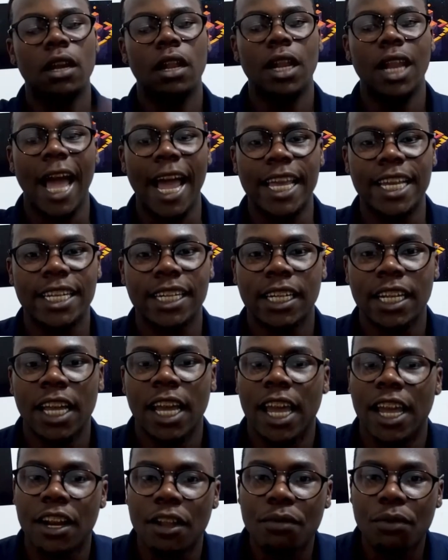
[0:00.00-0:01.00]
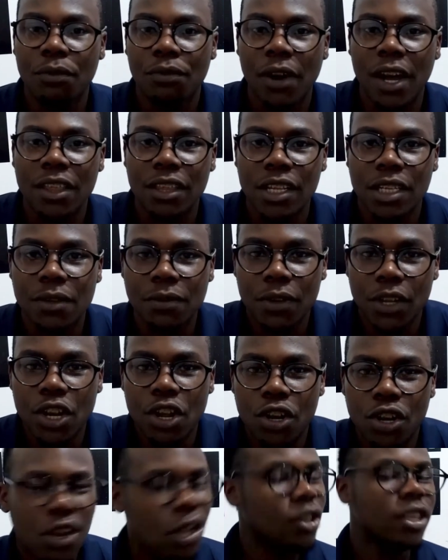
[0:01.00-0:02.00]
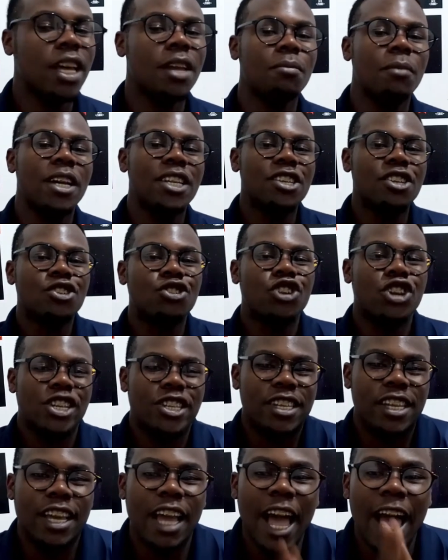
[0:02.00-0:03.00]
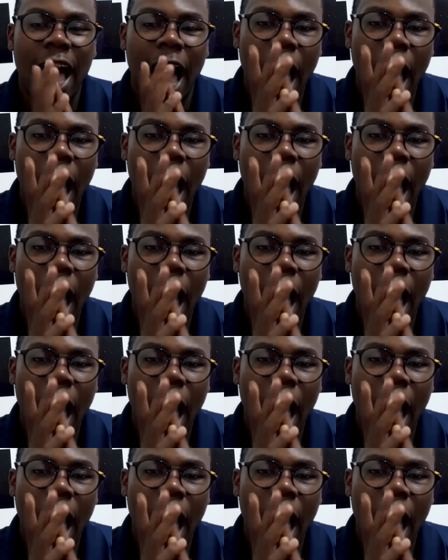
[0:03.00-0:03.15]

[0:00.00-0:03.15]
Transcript: like And if you find this video not that much interesting,